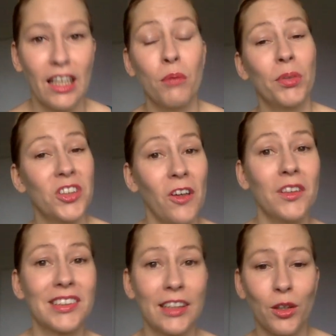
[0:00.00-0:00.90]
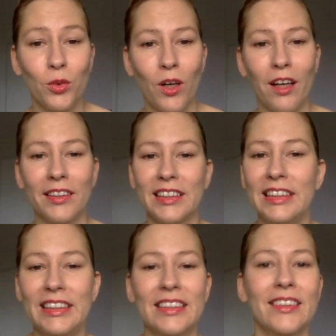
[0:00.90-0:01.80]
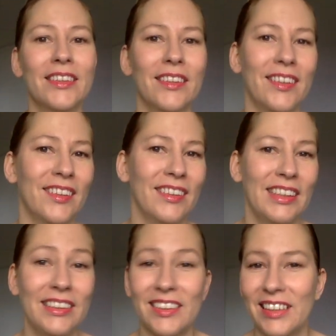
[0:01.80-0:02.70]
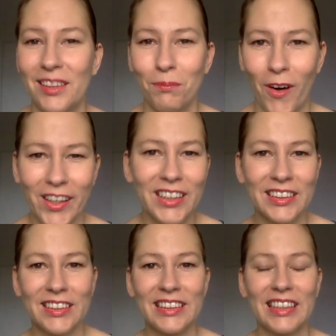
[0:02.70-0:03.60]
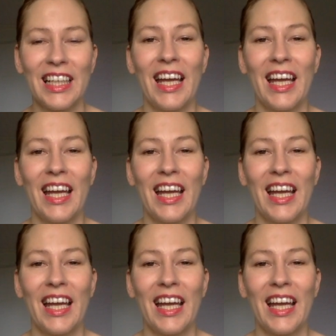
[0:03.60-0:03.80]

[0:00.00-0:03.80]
but also seasoned internet marketers.